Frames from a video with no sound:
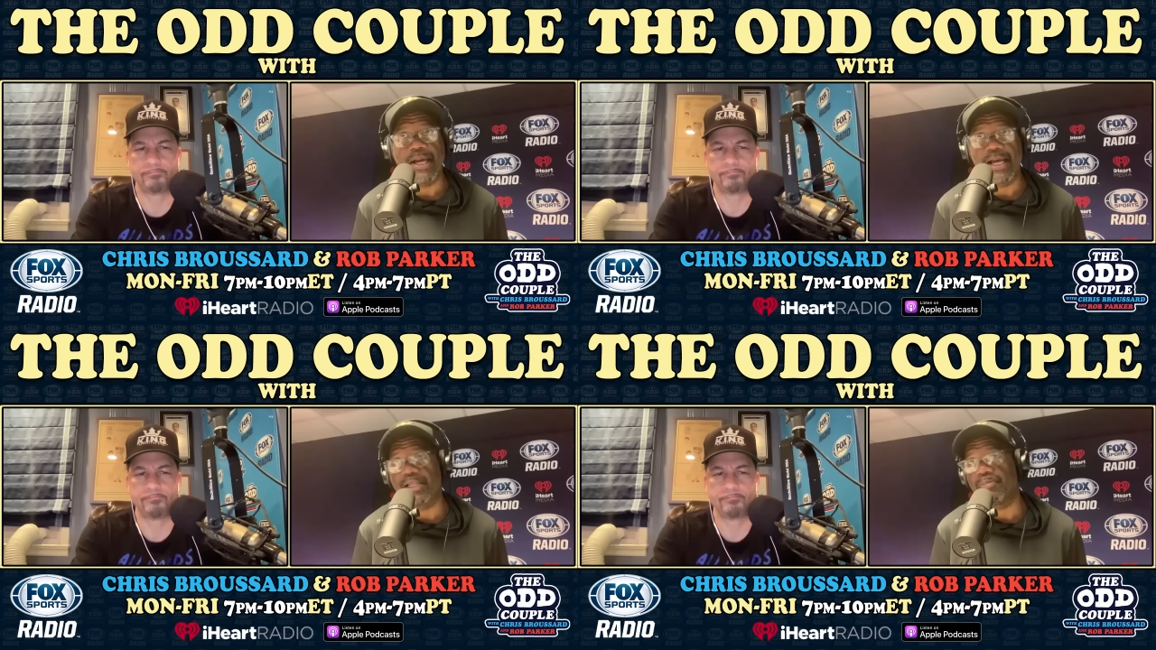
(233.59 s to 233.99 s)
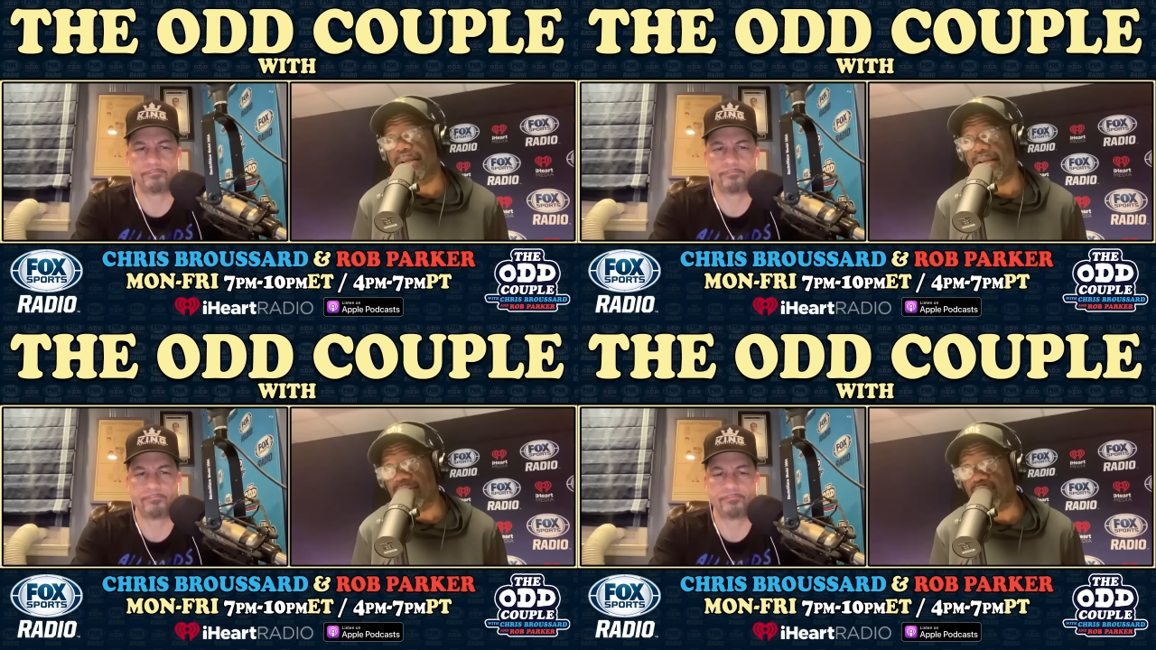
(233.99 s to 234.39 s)
Speaker 1: He's been
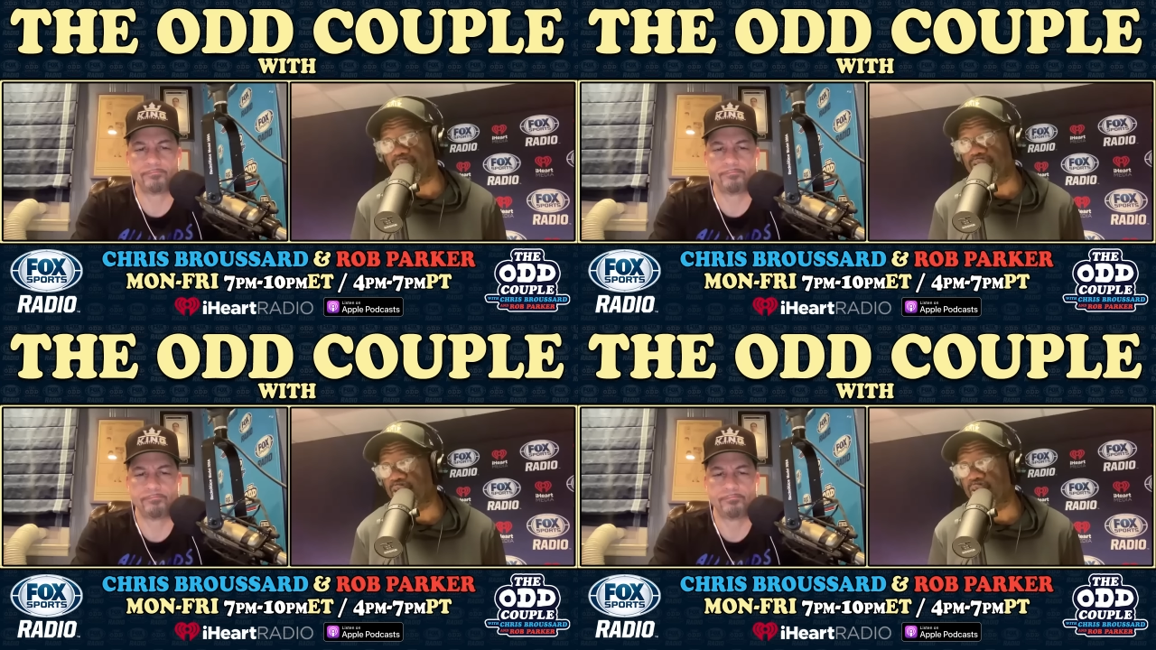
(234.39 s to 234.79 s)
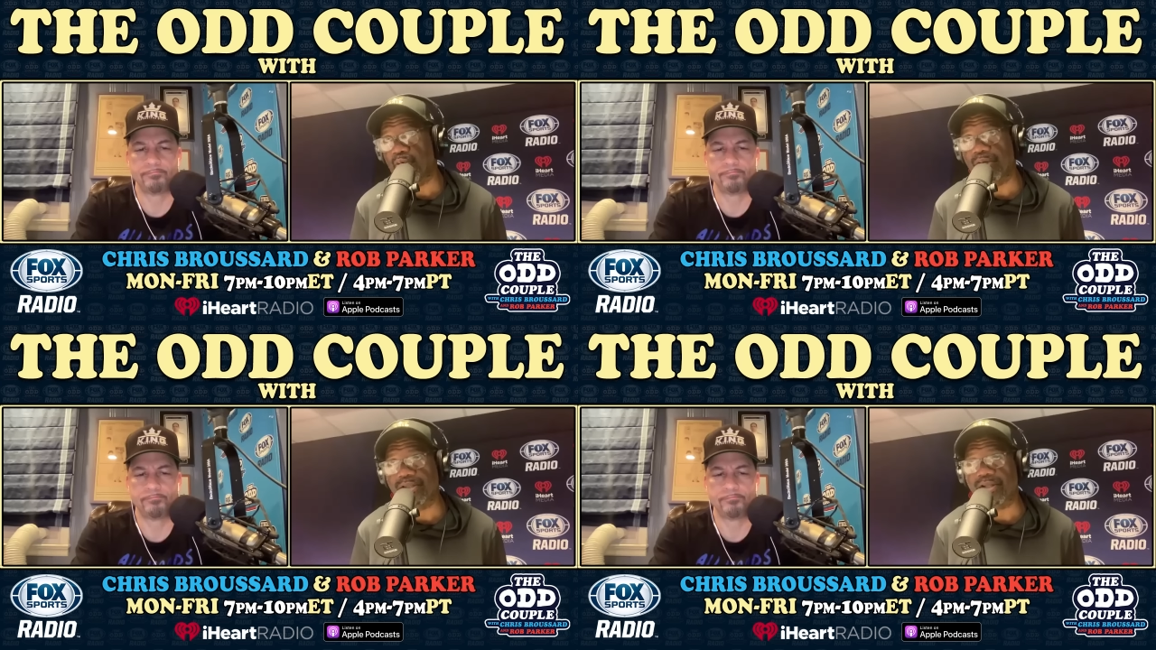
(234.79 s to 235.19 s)
injured too.
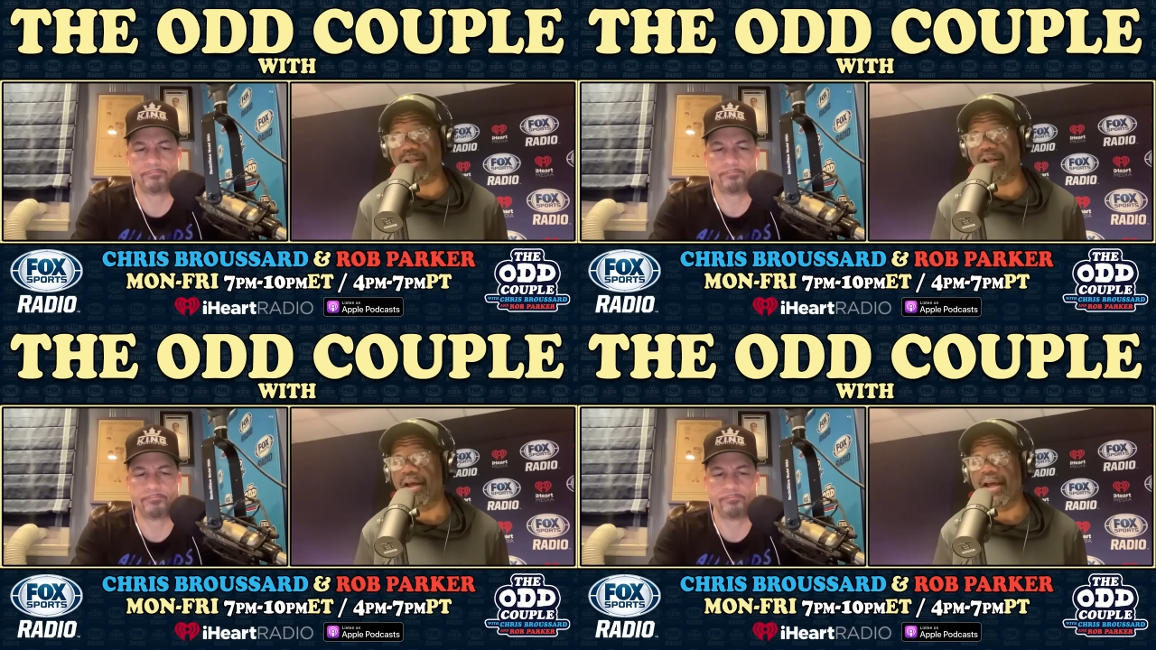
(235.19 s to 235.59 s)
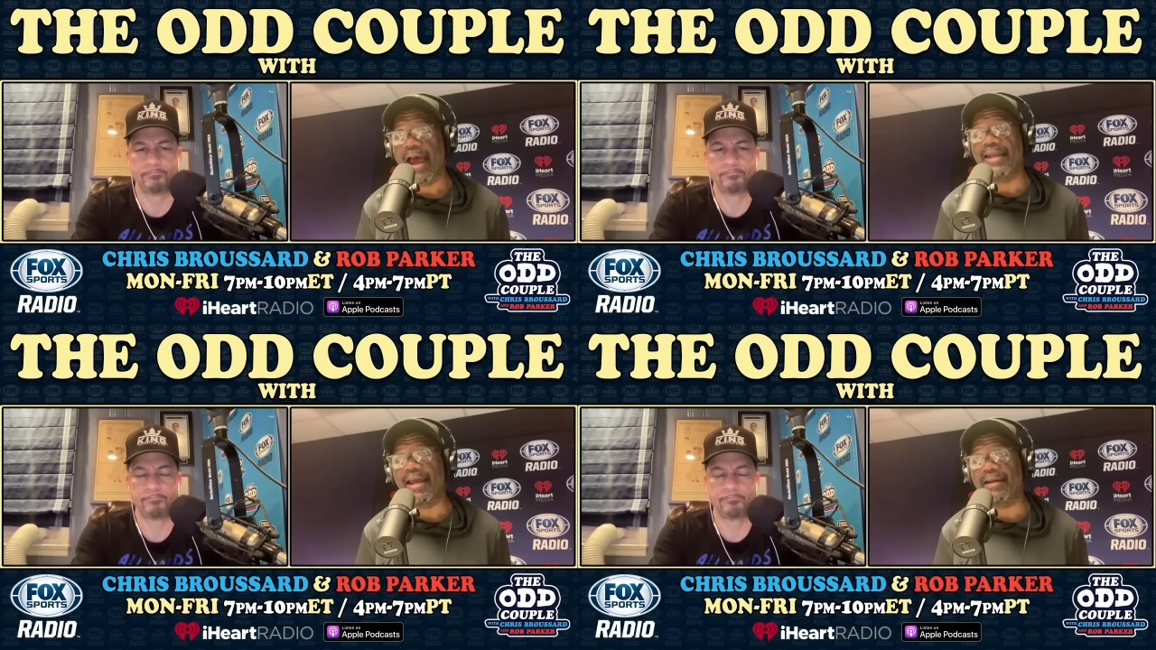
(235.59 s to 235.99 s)
There's a,
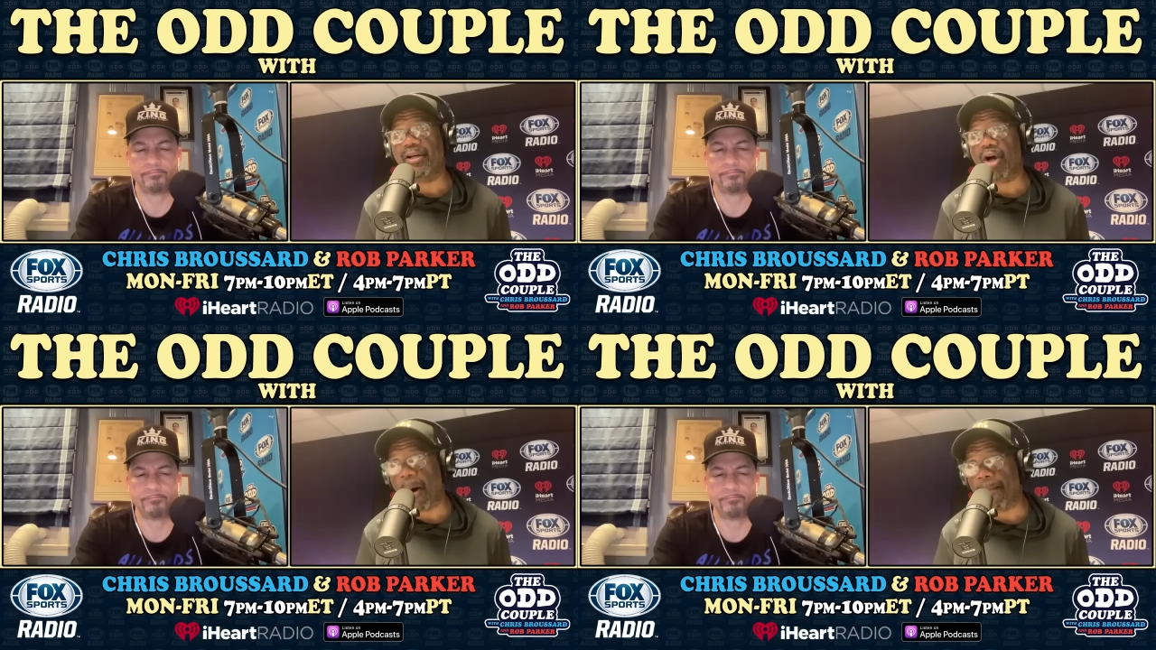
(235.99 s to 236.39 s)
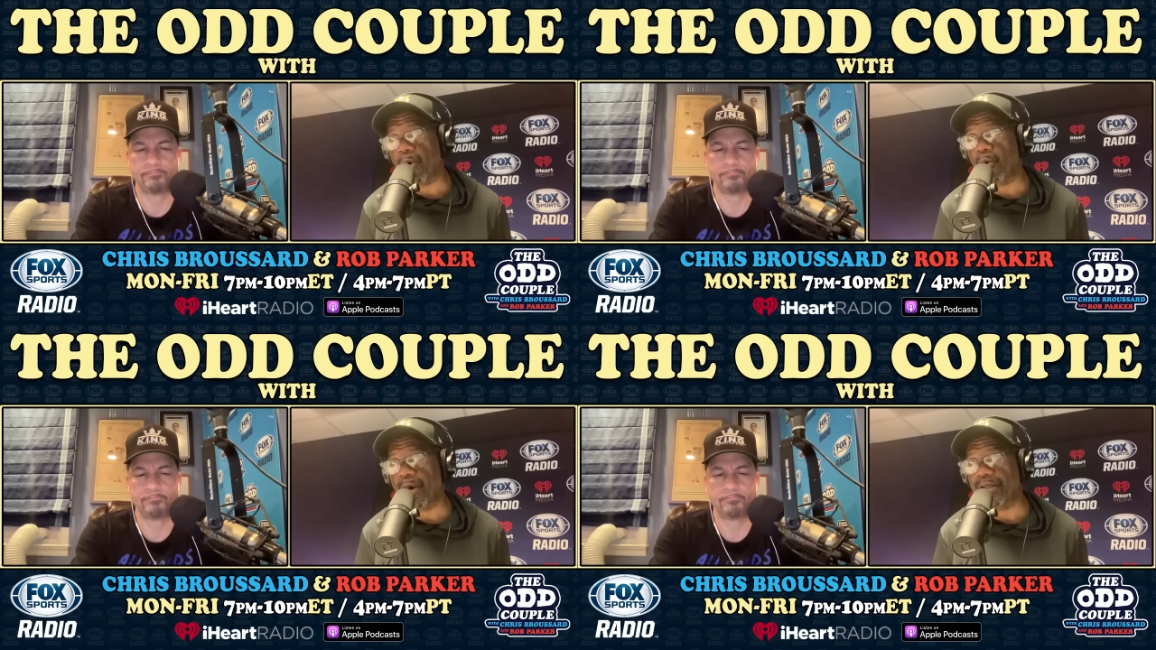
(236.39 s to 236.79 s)
and then
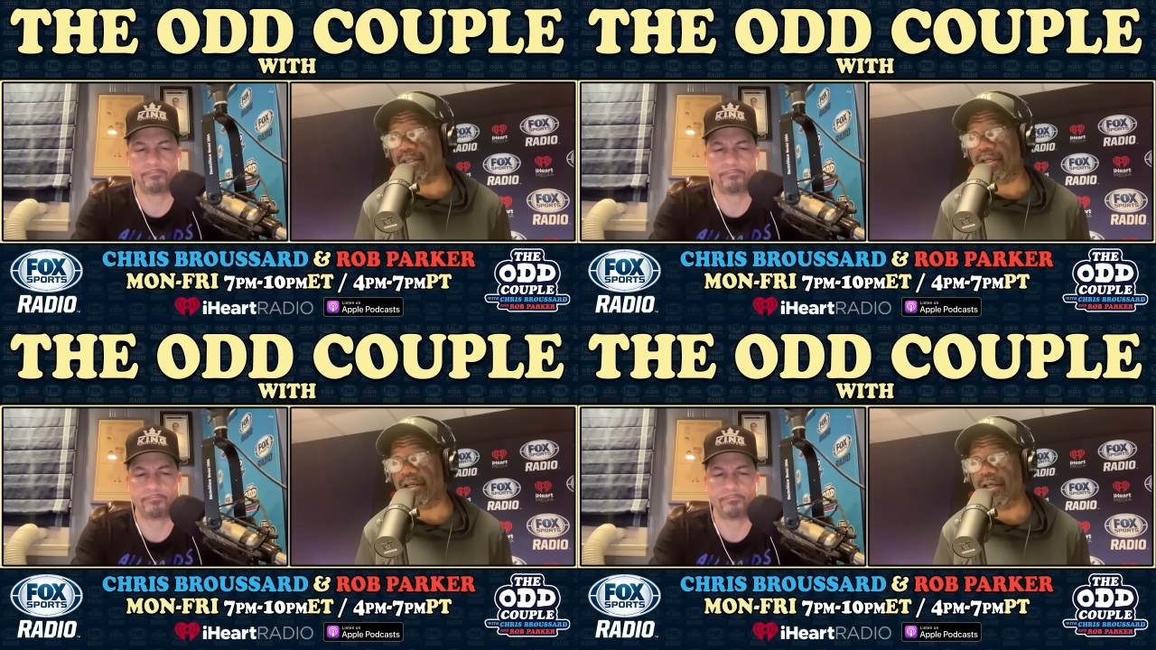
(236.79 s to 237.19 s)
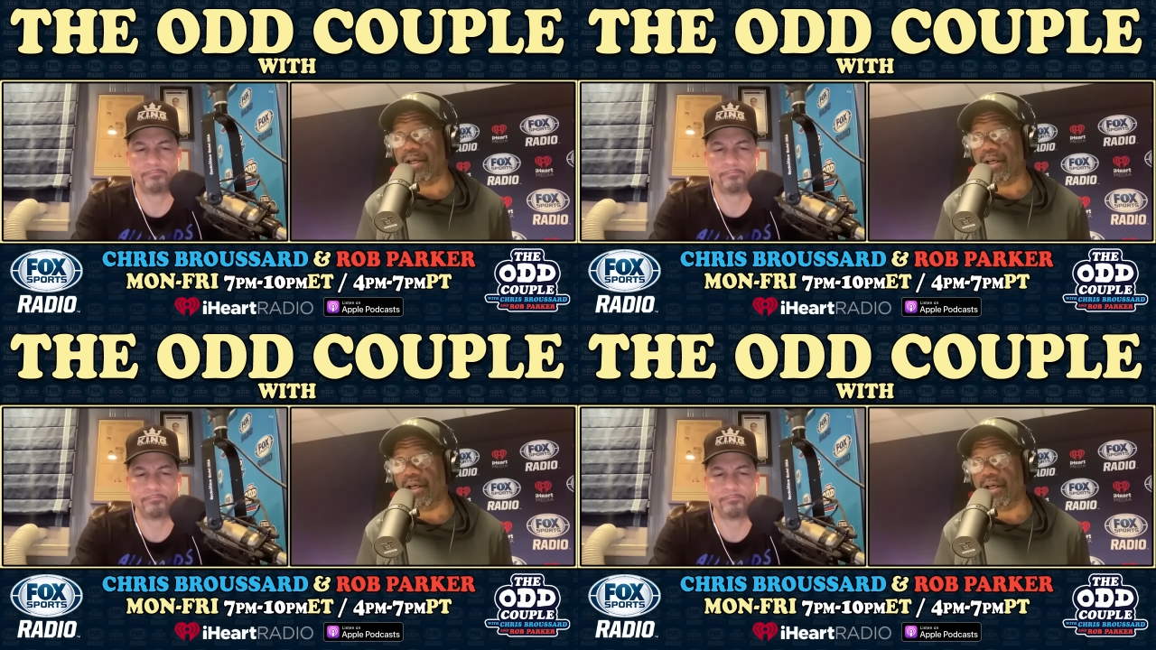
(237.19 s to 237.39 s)
coupled with the,